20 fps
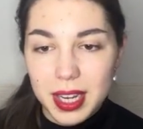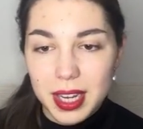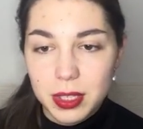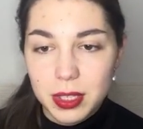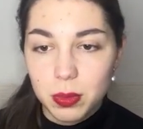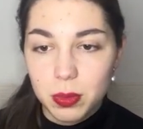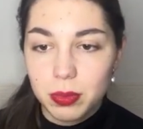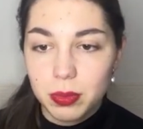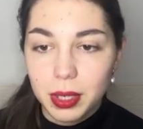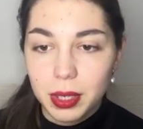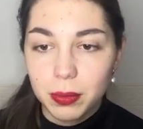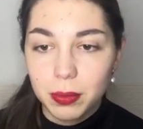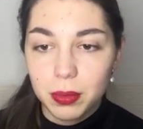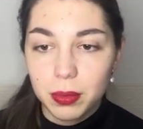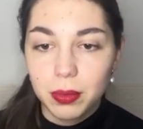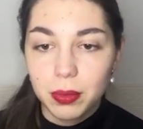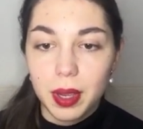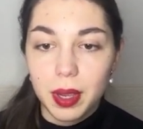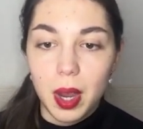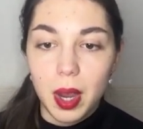to break through
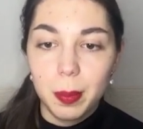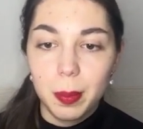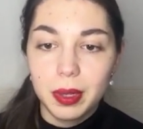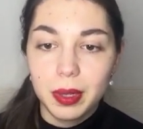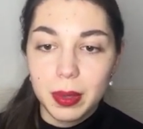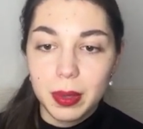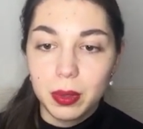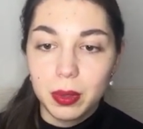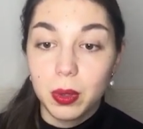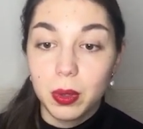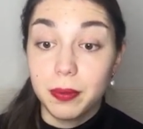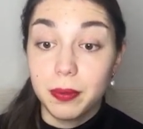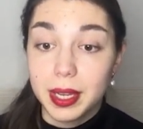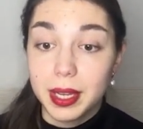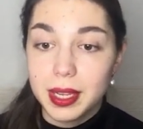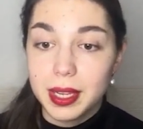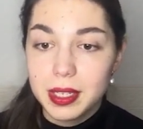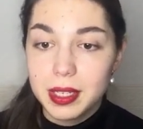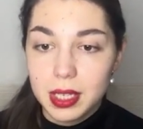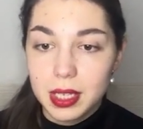the upper level of the
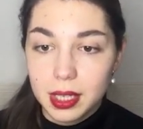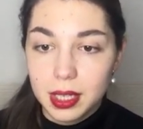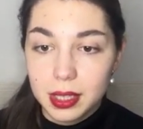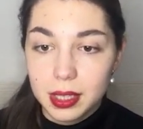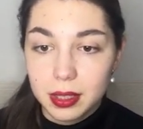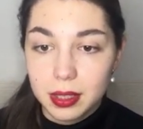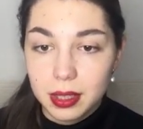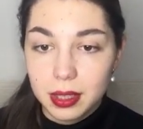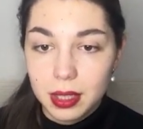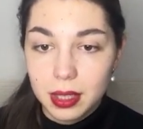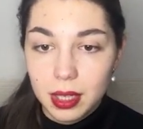indicator.